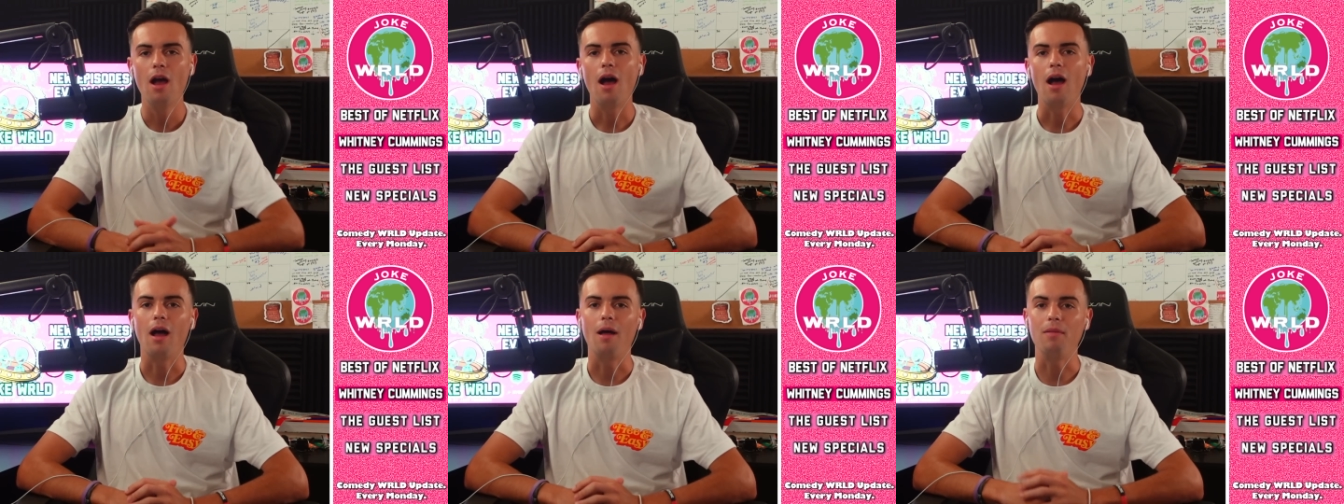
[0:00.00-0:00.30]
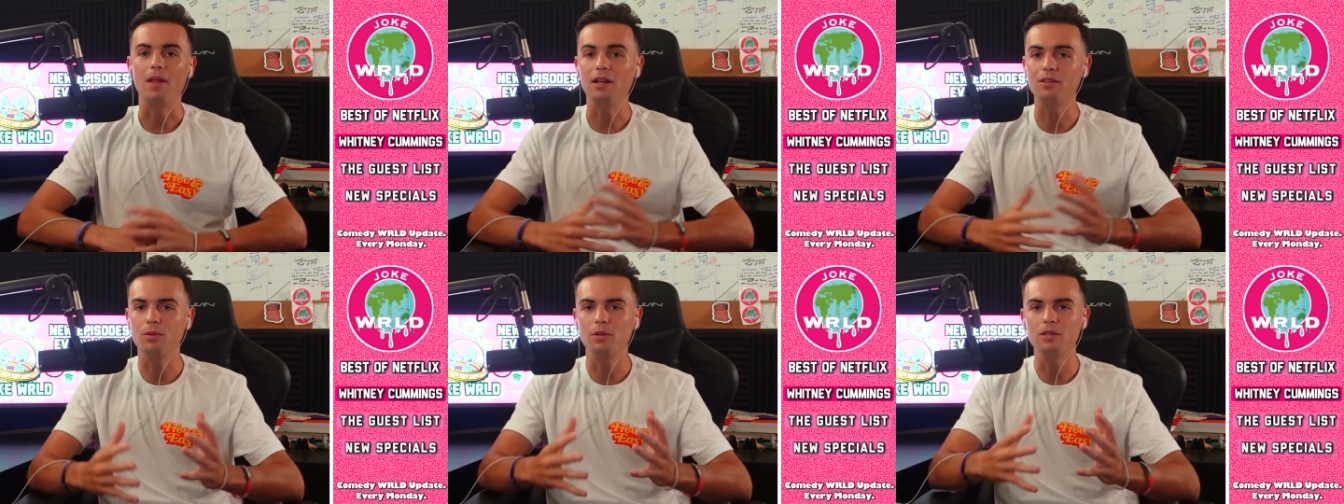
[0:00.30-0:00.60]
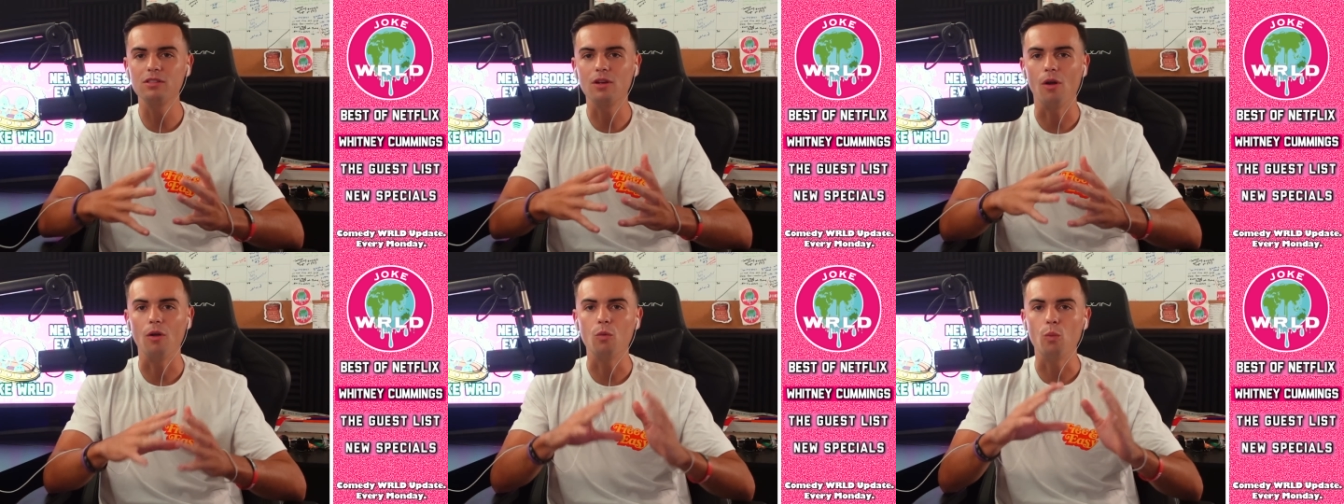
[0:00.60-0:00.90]
Um, that's what
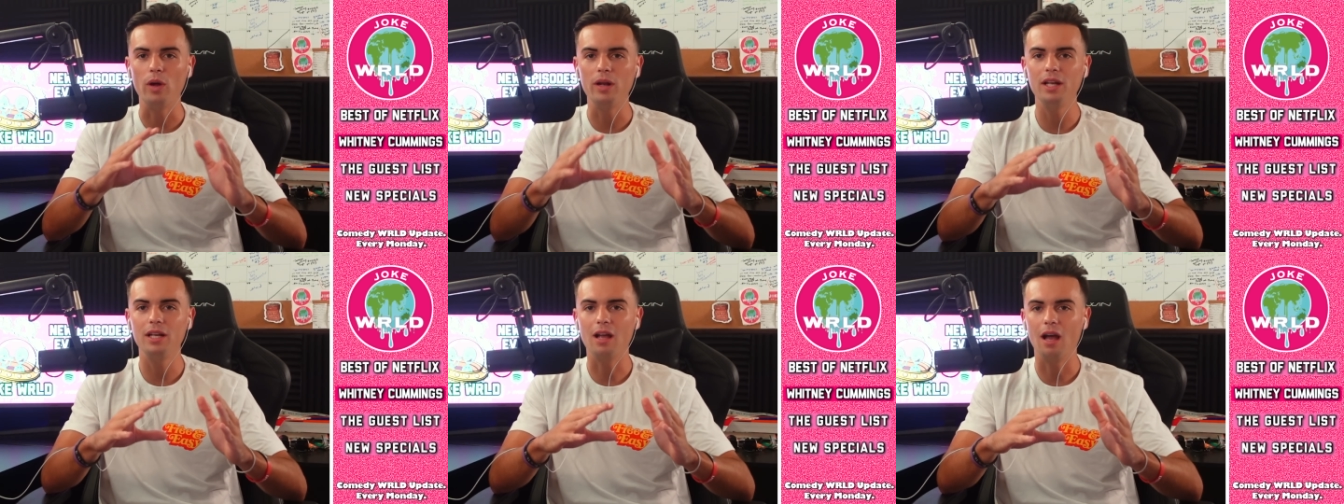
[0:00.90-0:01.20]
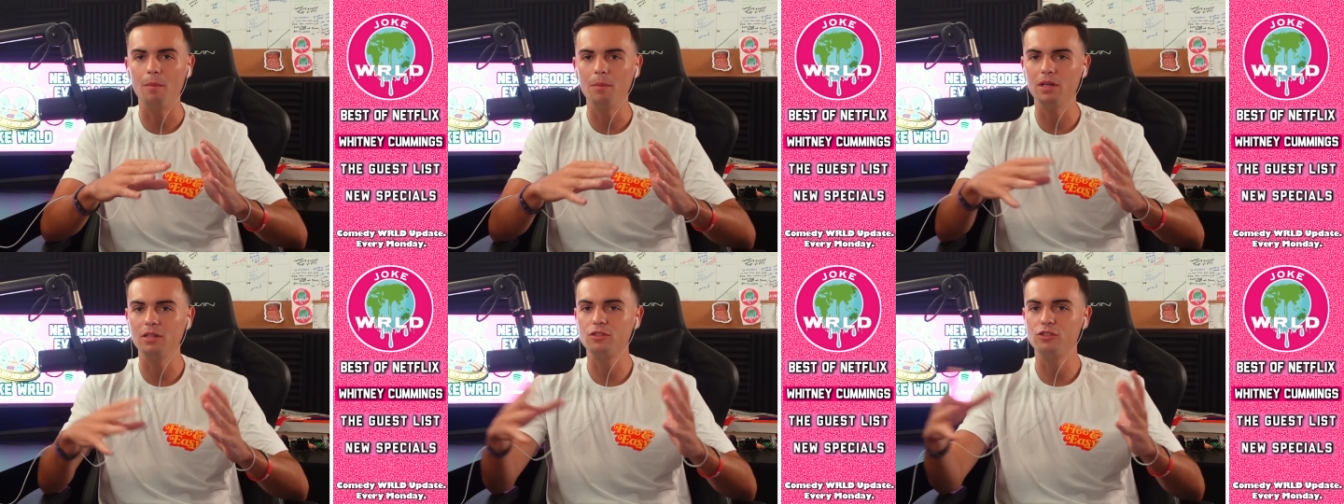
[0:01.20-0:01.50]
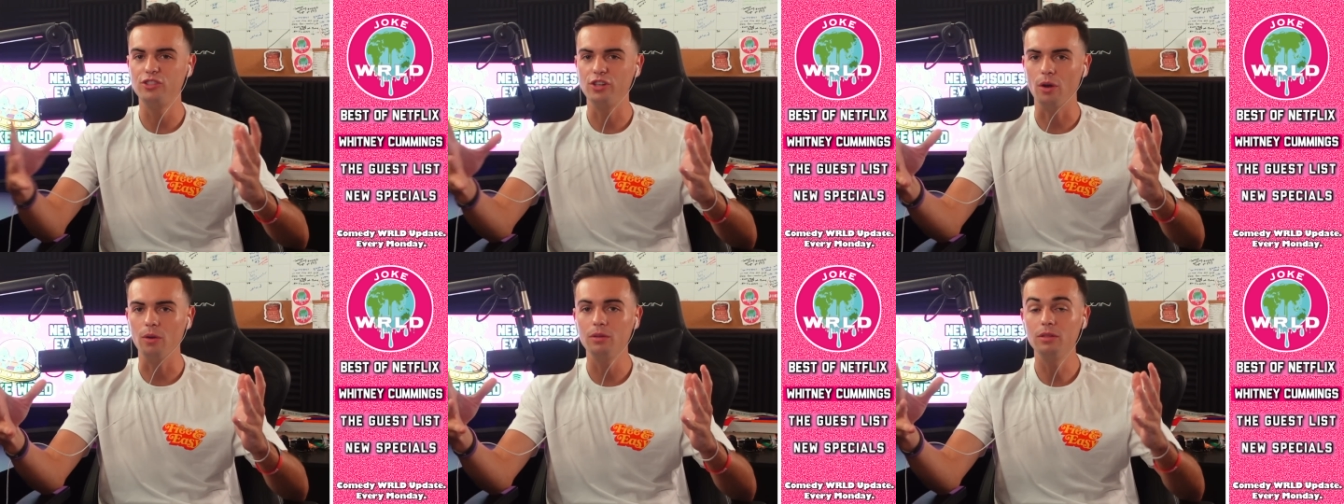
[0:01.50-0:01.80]
it's called Whitney Cummings
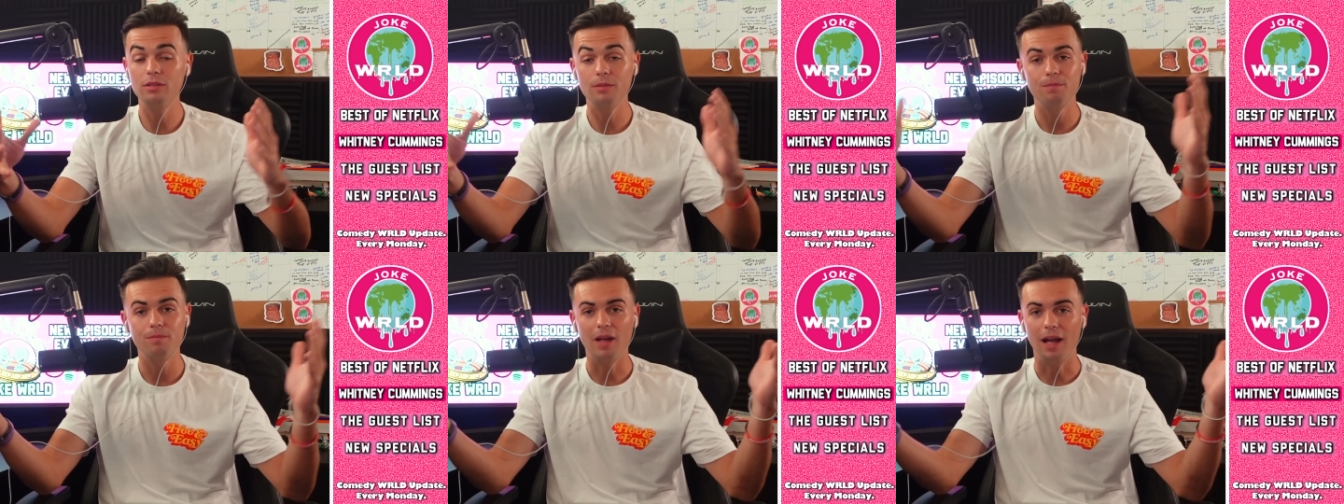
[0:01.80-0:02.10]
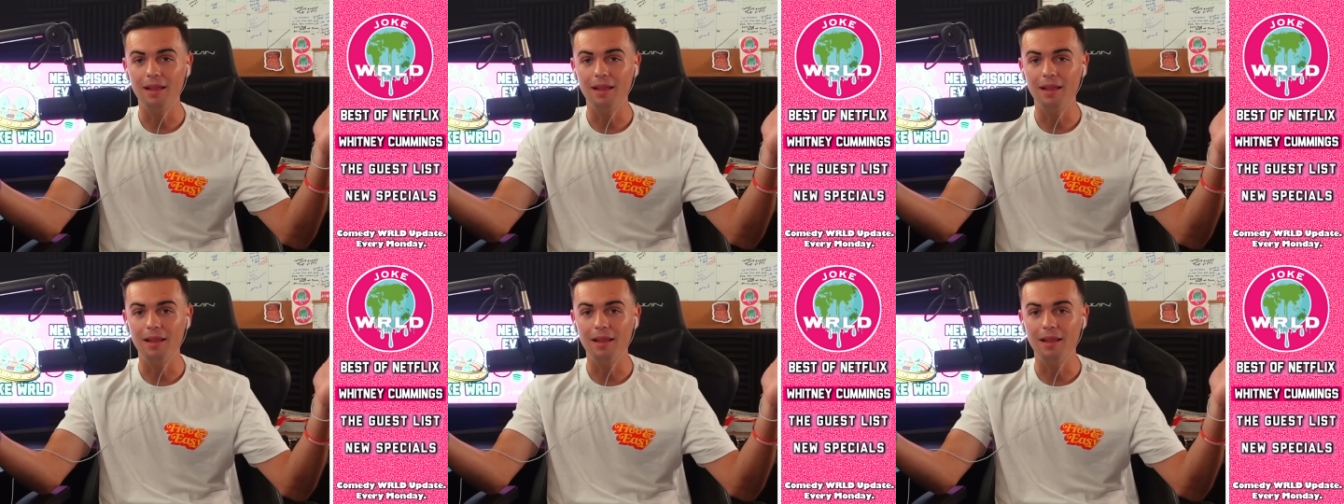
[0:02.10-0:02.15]
Jokes.